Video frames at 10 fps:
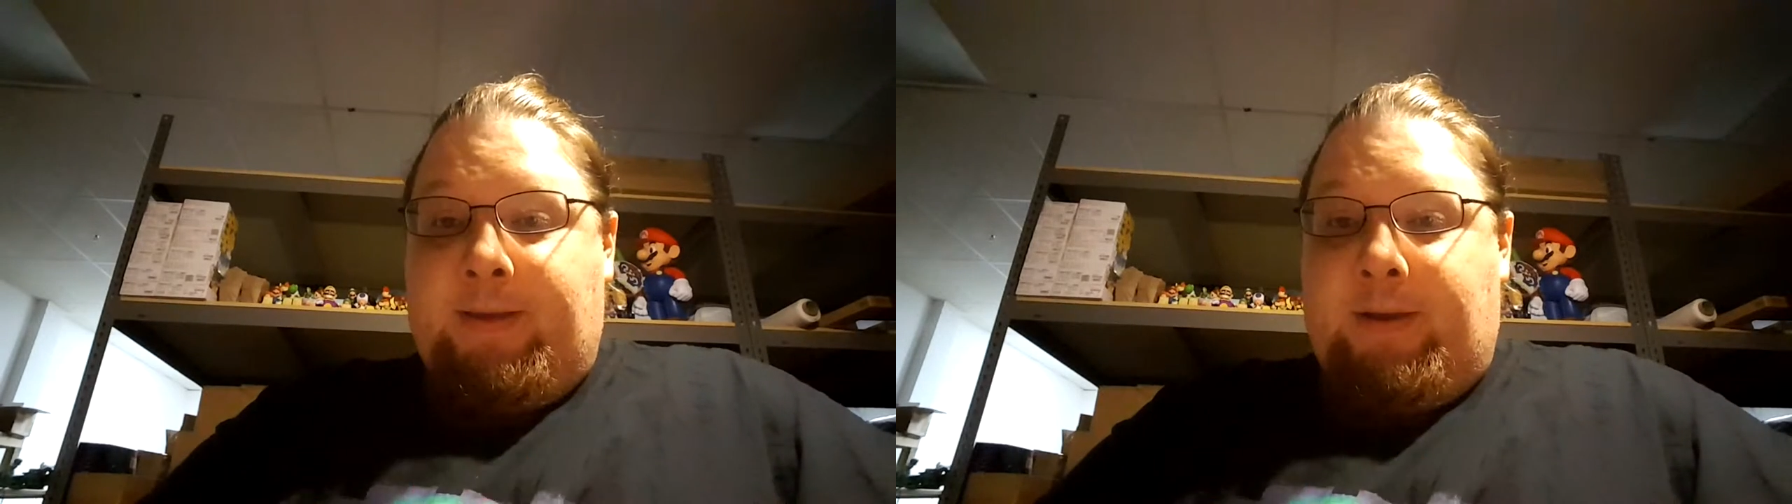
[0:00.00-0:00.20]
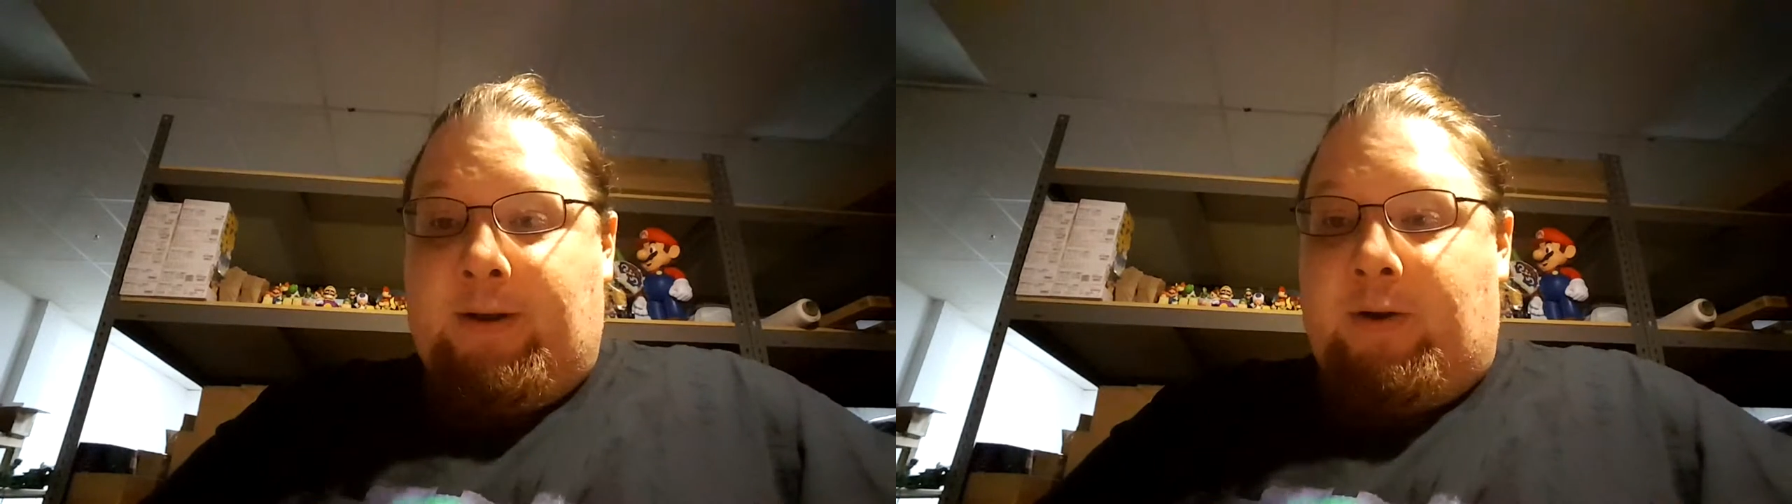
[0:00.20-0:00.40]

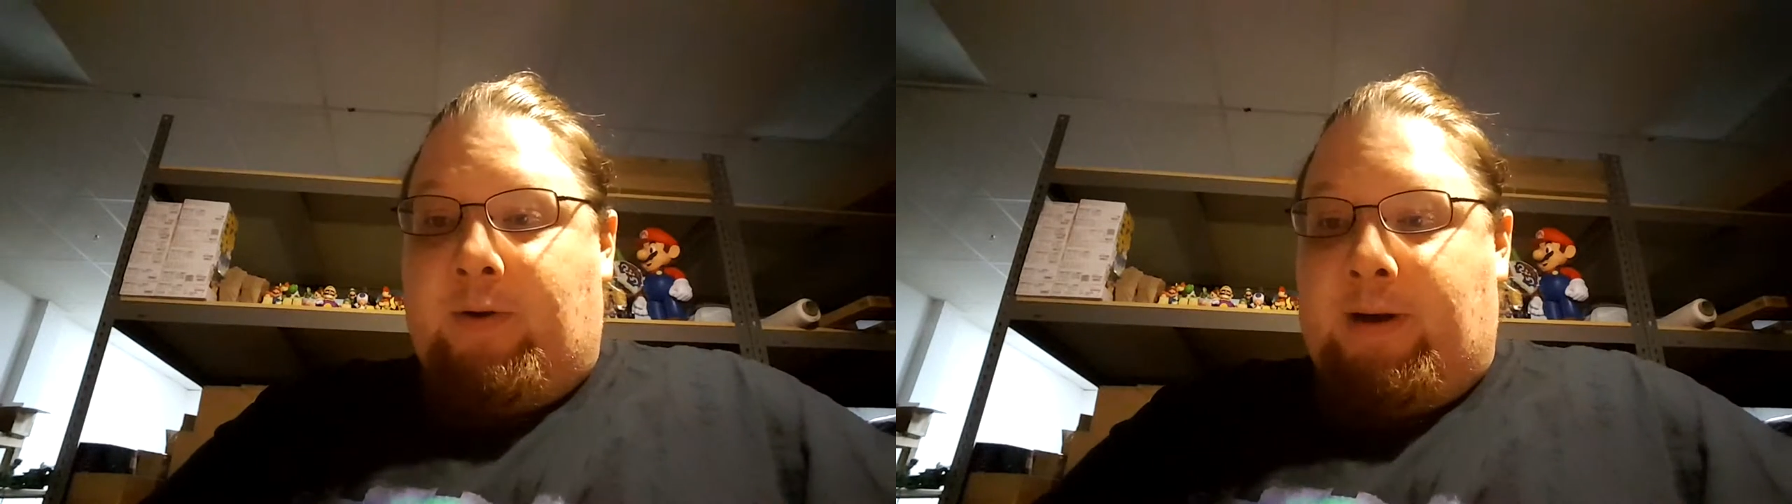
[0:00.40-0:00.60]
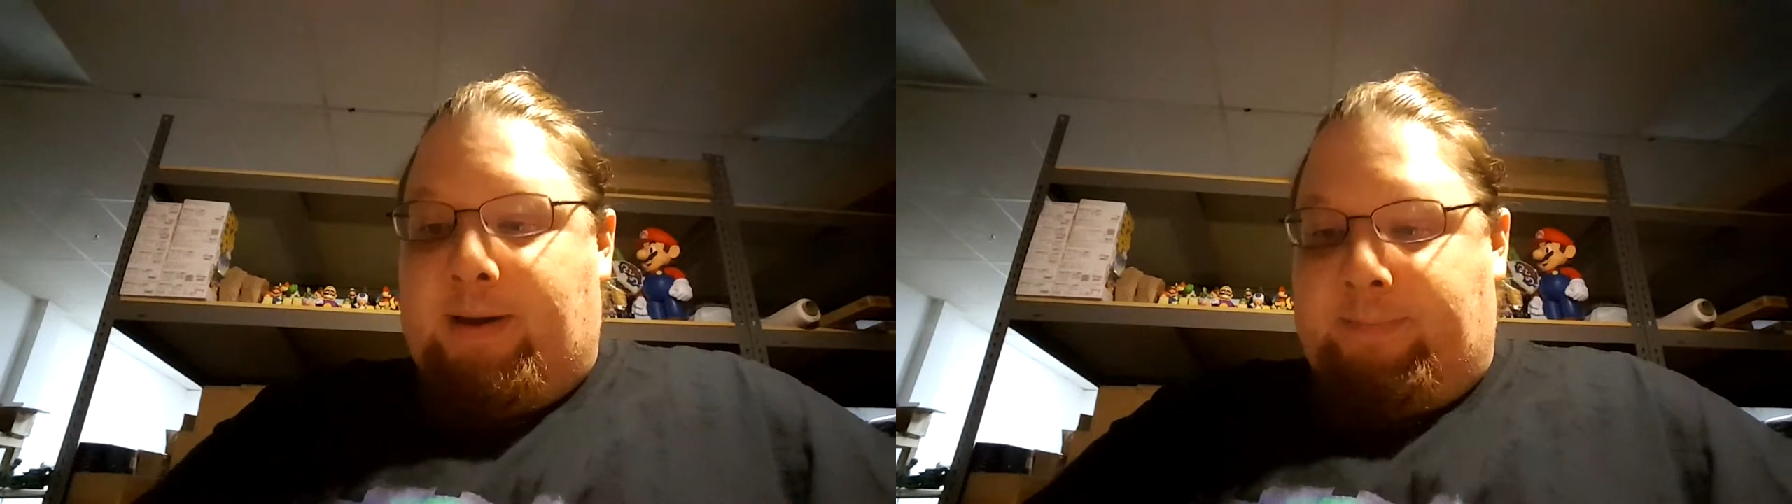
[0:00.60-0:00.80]
you know,
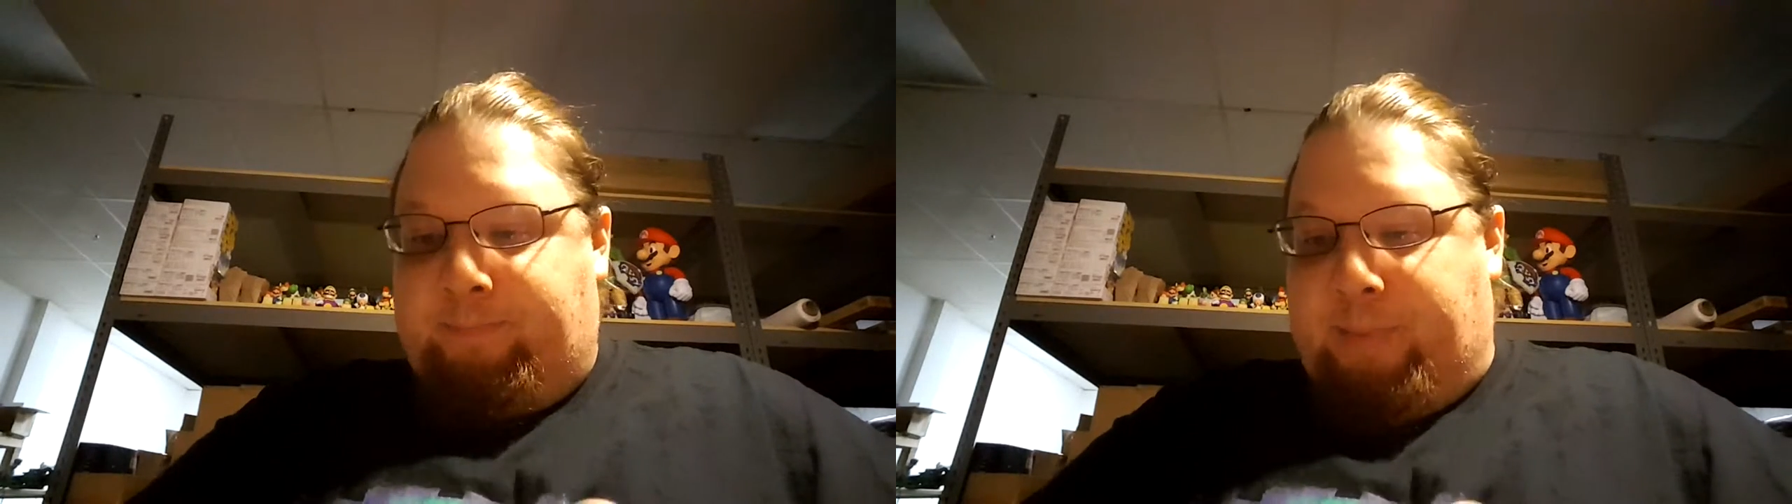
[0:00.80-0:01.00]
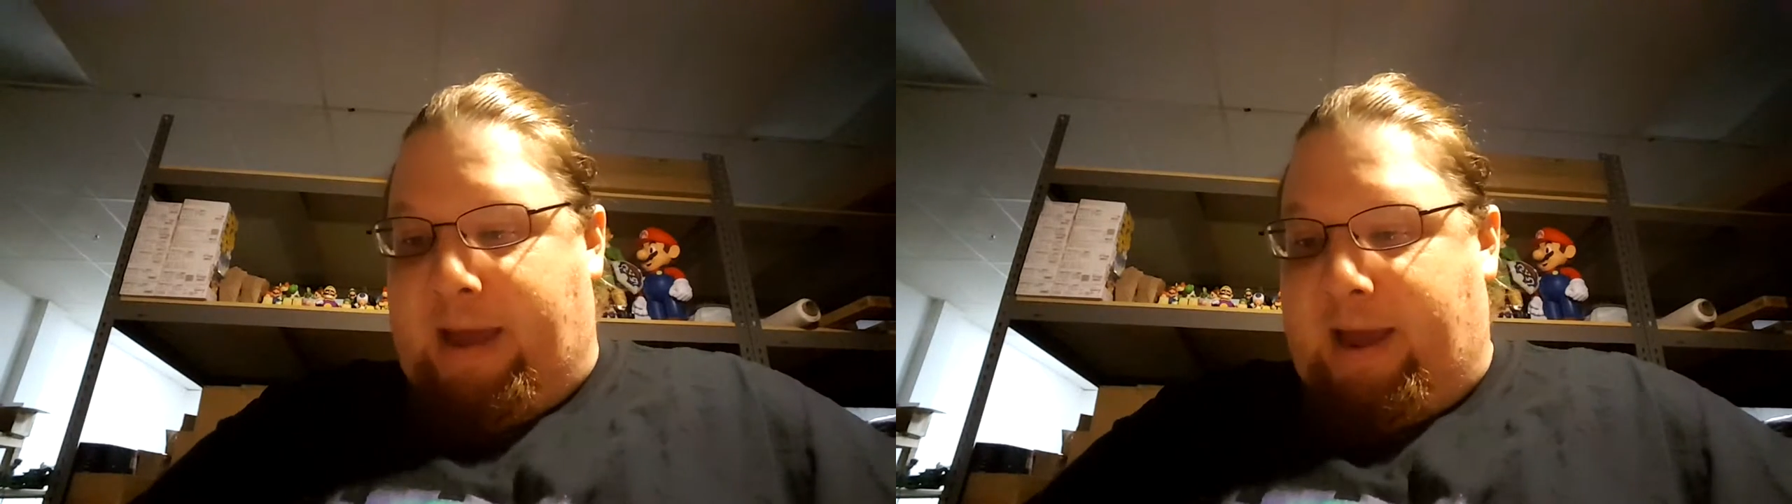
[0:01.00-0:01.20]
uh,
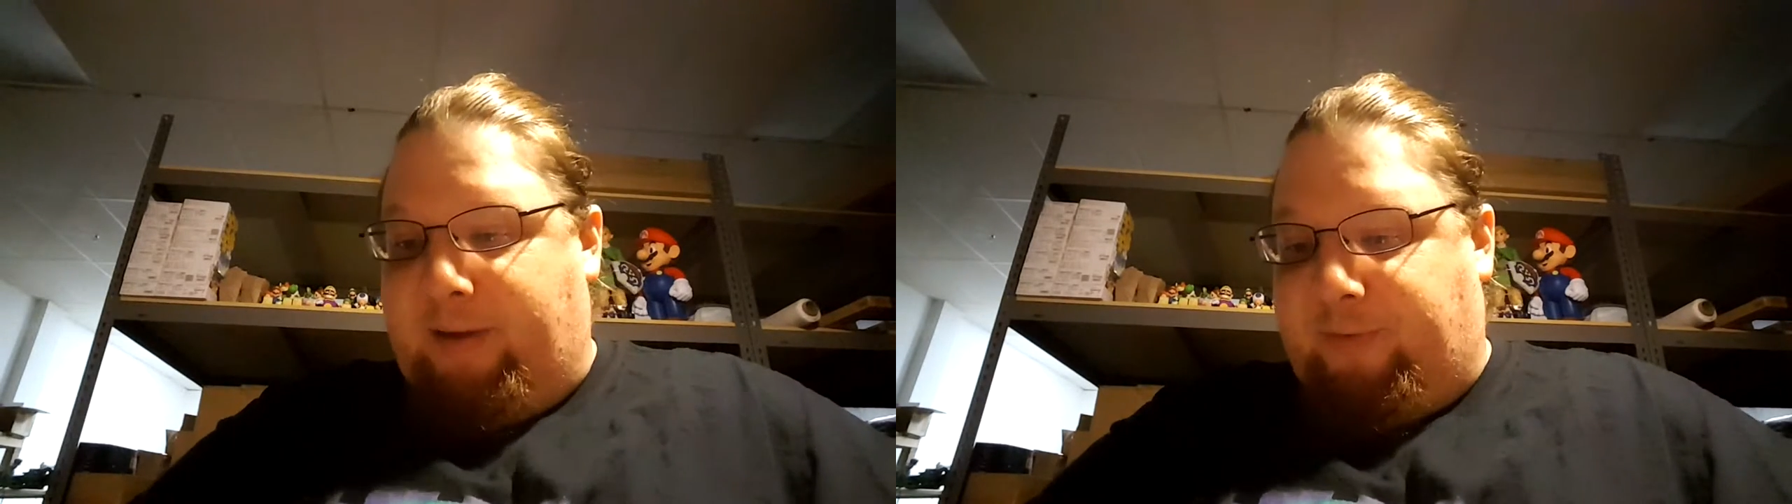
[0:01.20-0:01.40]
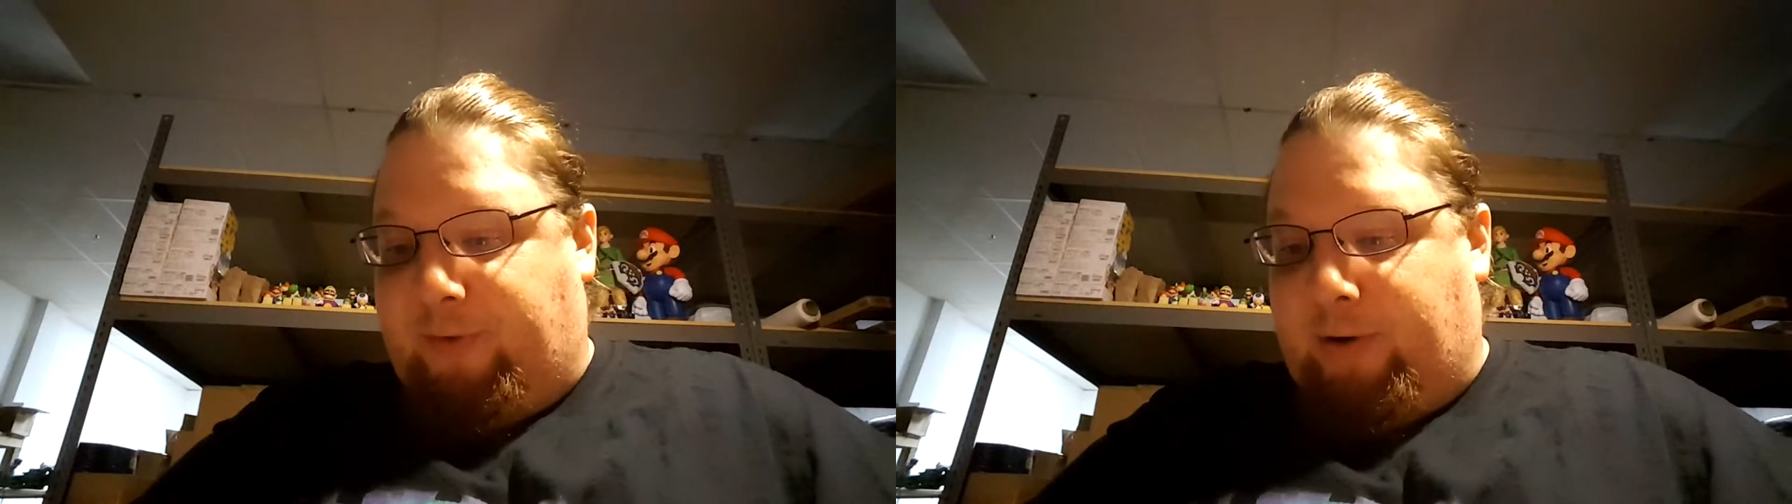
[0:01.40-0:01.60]
pay
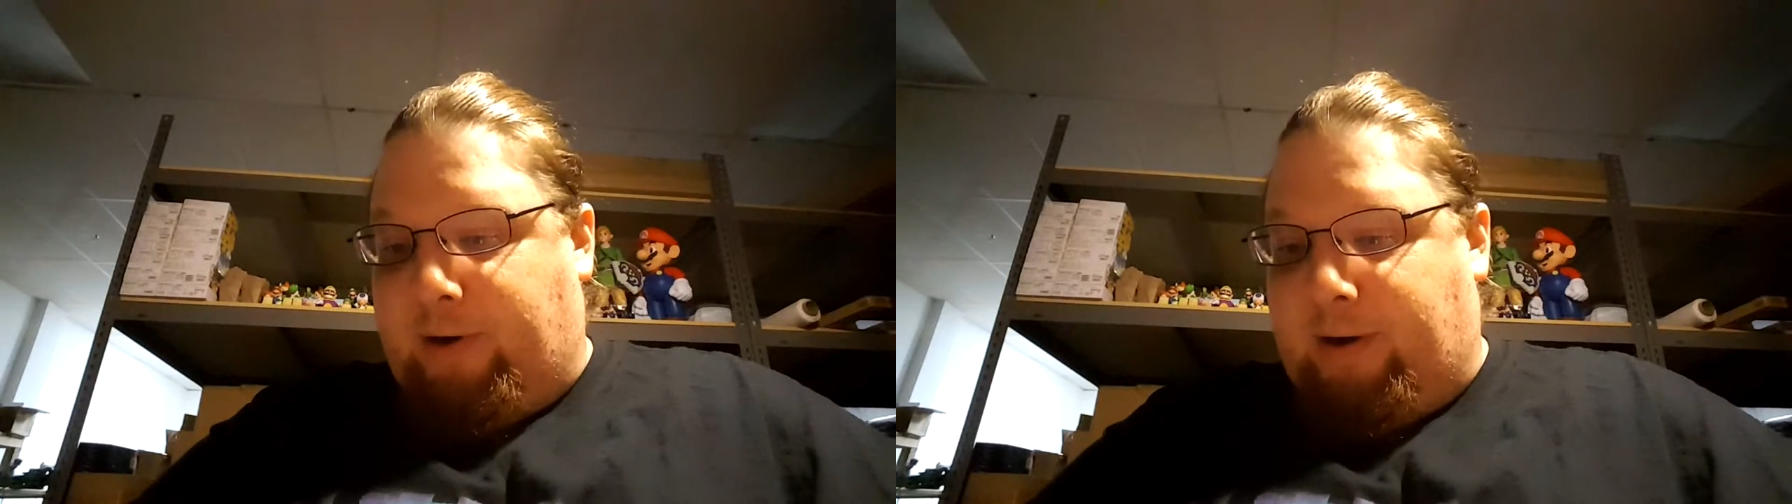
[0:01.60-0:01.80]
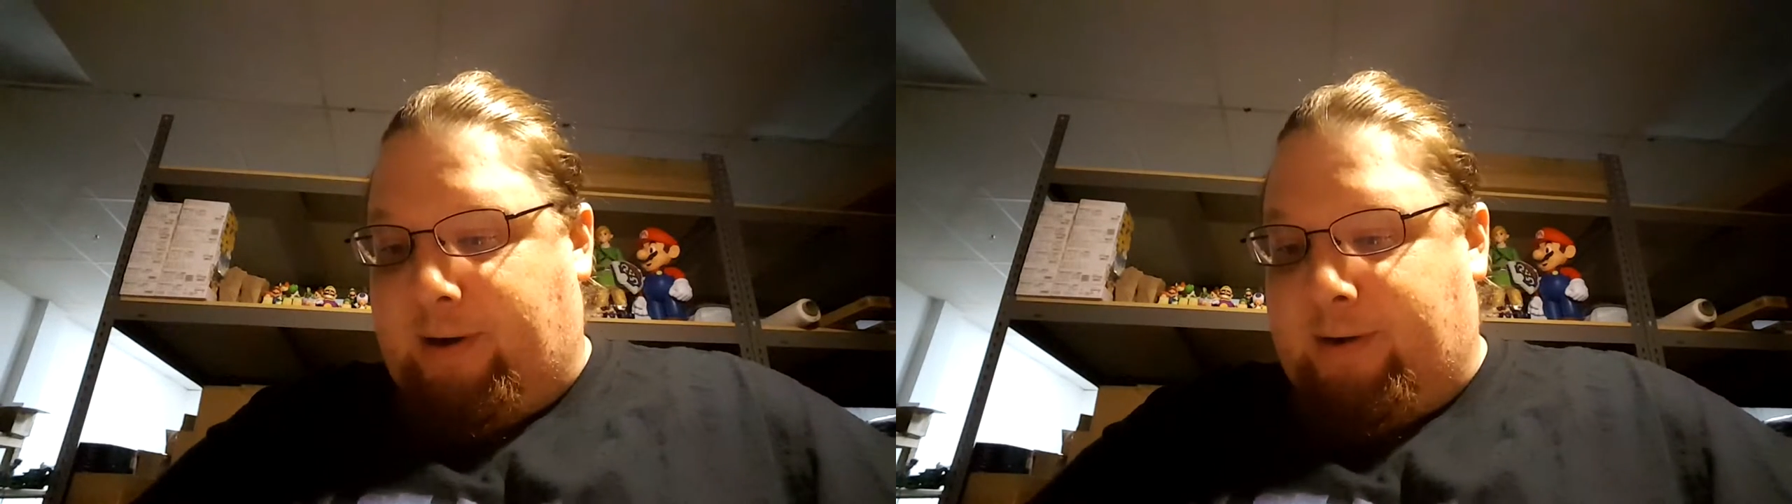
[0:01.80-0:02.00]

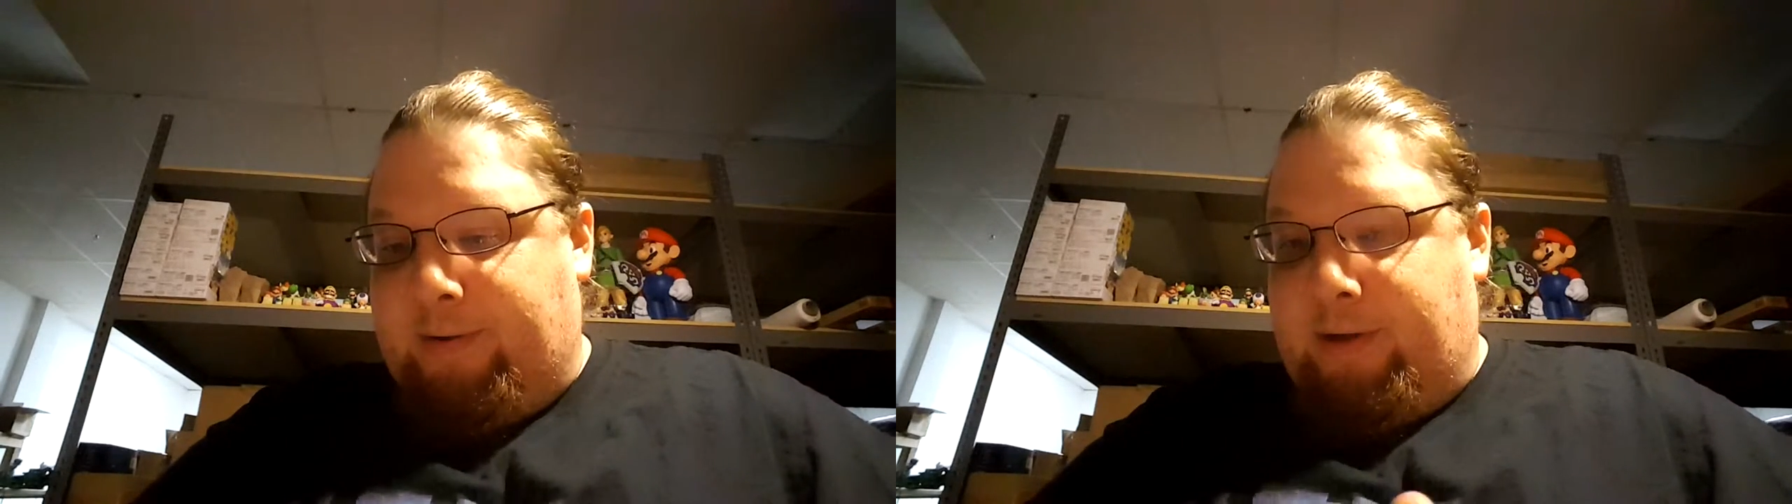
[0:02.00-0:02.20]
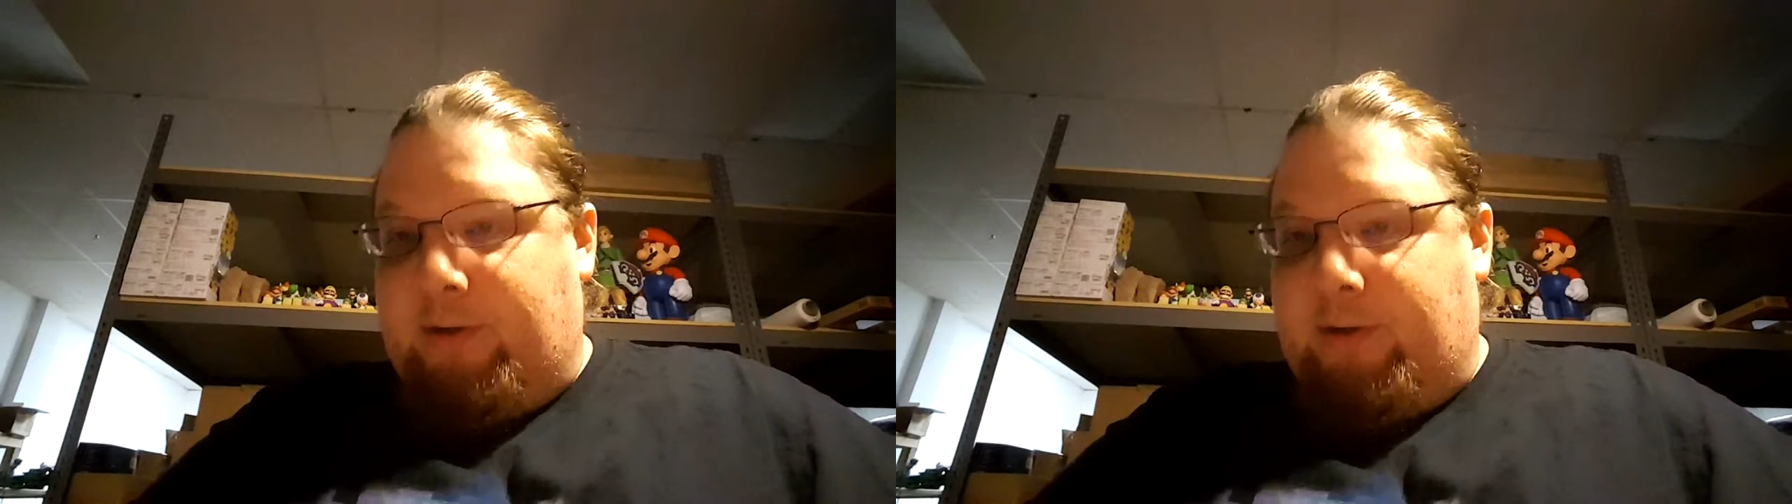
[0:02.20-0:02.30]
for